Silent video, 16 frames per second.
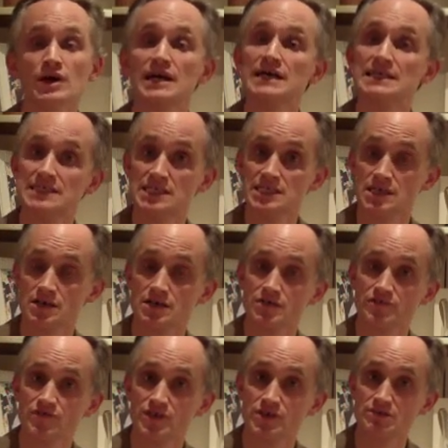Is this the kind of
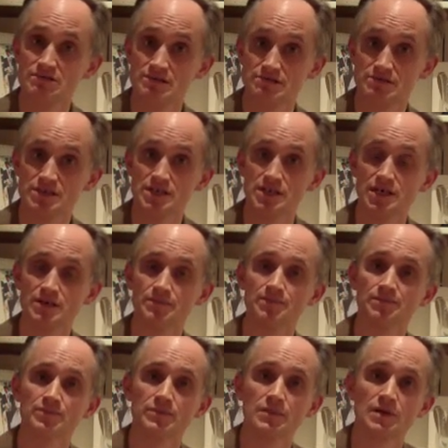thing you're interested
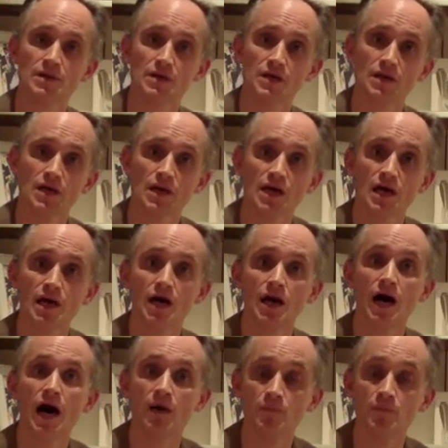in?